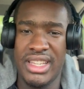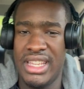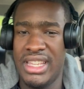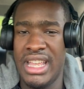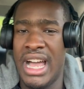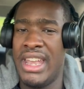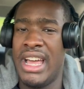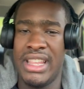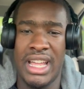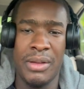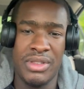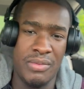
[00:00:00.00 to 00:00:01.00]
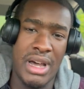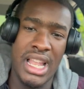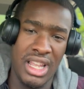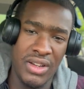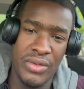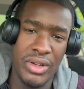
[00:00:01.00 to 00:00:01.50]
y'all not up to my
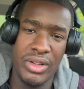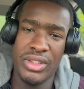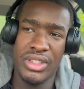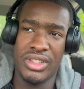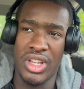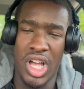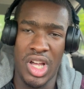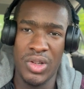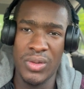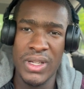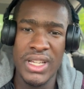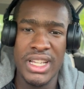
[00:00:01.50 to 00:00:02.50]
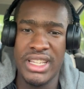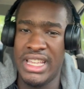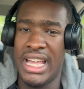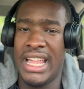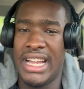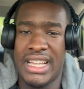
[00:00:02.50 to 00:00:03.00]
level. So
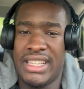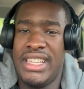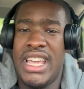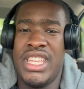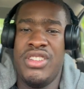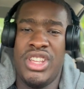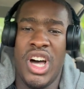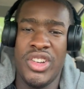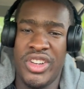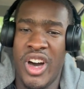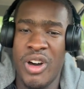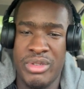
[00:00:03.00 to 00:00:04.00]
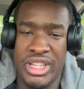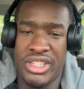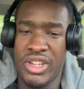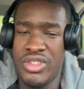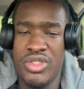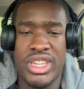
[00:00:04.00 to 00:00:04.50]
yeah, like I said, you don't know me.
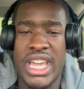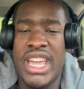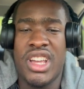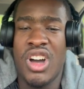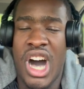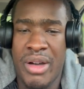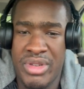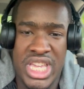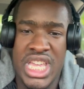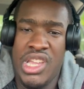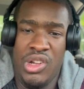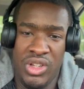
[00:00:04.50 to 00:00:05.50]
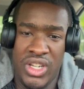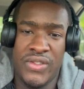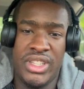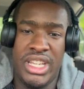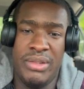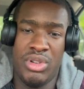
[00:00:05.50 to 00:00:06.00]
So you can't call me ego
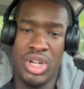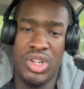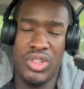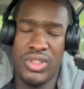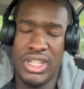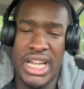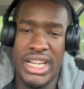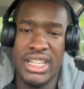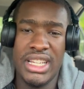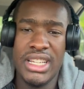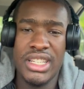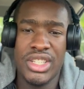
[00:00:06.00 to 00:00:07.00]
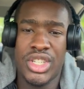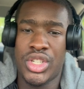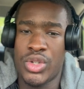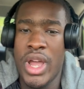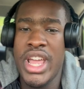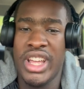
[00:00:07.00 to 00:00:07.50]
lifting, bro. Like
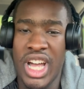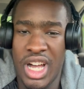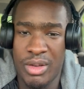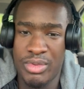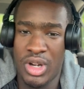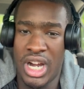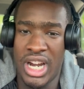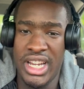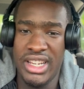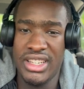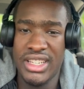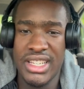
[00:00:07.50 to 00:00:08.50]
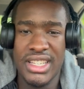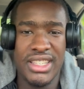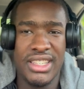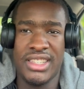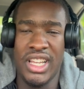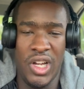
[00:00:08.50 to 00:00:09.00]
straight up, all right?
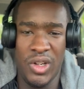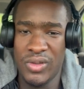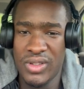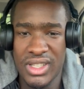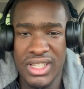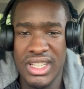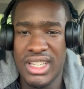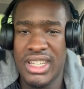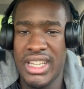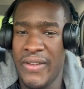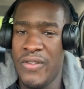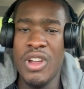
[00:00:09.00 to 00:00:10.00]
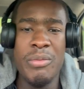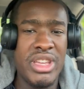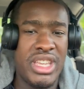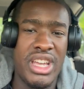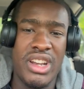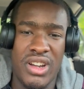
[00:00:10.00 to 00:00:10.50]
So if you're a
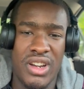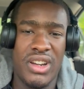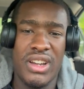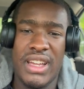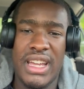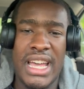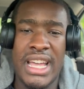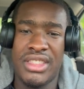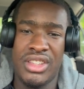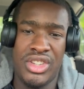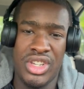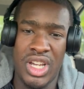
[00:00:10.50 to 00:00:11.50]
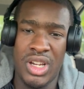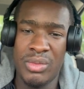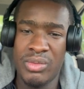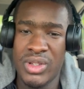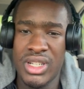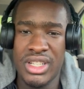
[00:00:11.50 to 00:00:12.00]
beginner at the
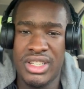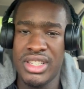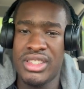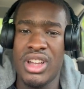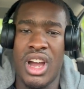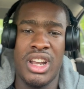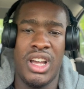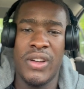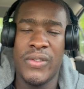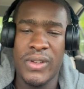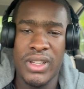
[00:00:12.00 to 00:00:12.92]
gym, just start off